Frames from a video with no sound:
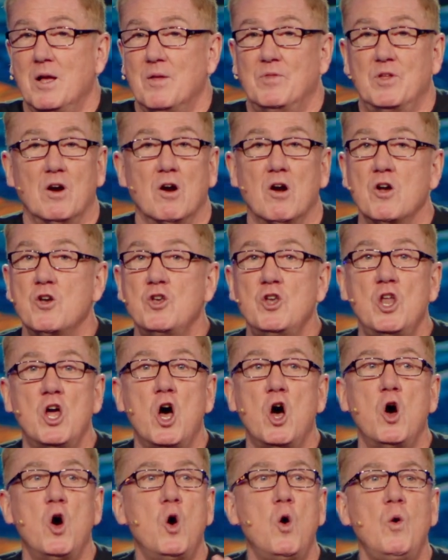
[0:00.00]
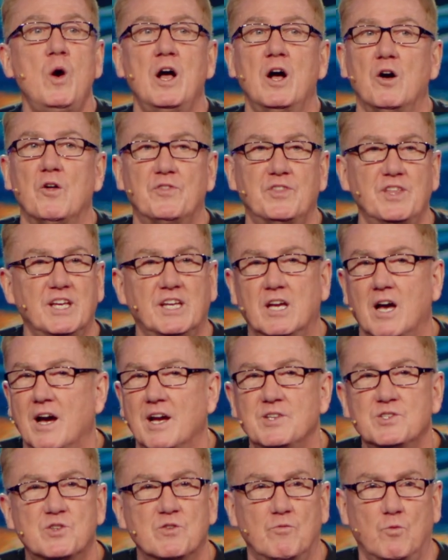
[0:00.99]
There are no healthy
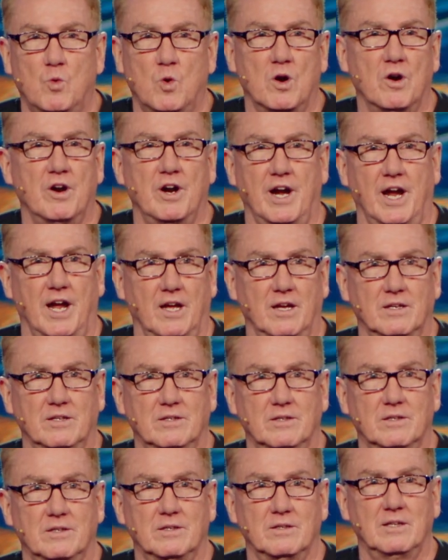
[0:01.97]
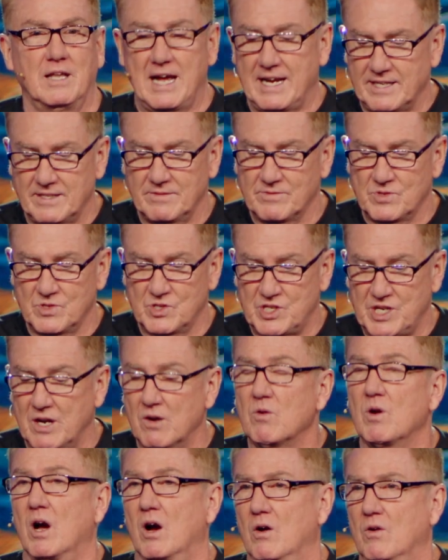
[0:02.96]
kinds of worry, like
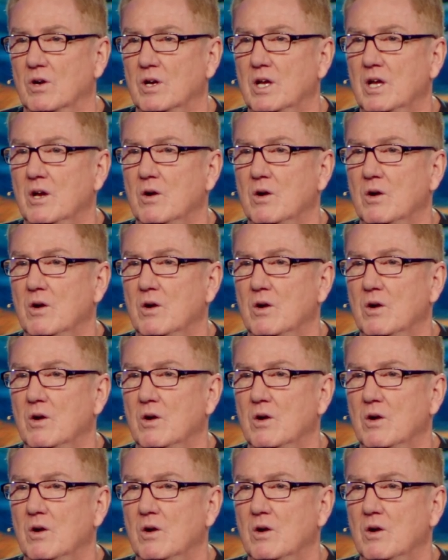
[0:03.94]
zero.